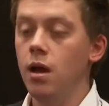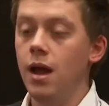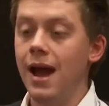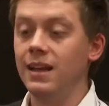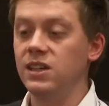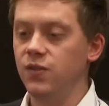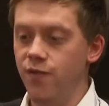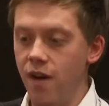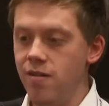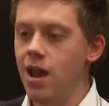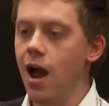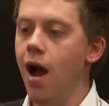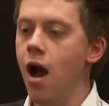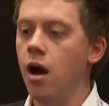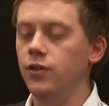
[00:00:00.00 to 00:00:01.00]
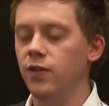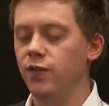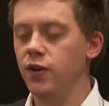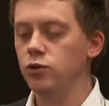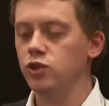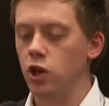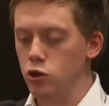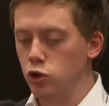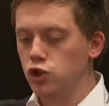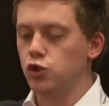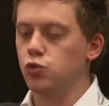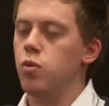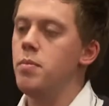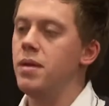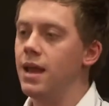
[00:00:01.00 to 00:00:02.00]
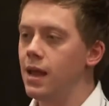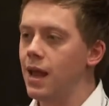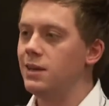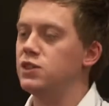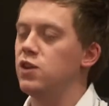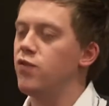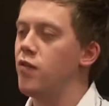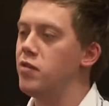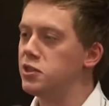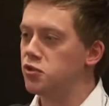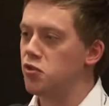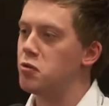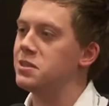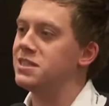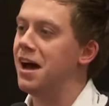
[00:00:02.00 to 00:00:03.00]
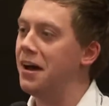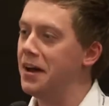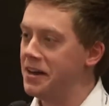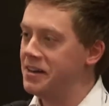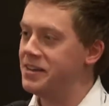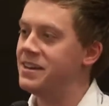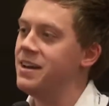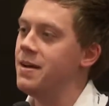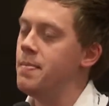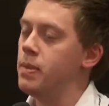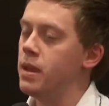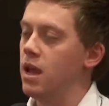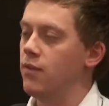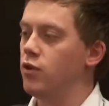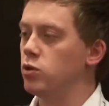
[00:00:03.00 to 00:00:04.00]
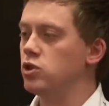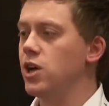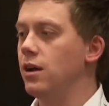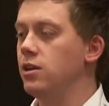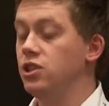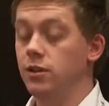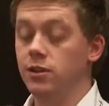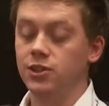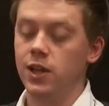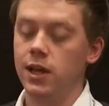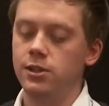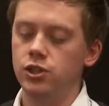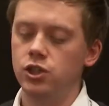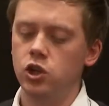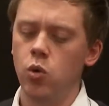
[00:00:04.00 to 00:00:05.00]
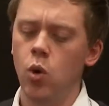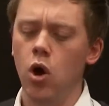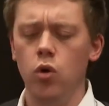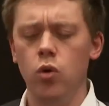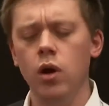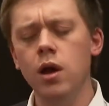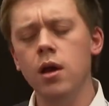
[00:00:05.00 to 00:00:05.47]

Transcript: And it's very hard. It feels like you're swimming against a very strong tide if you're challenging the status quo.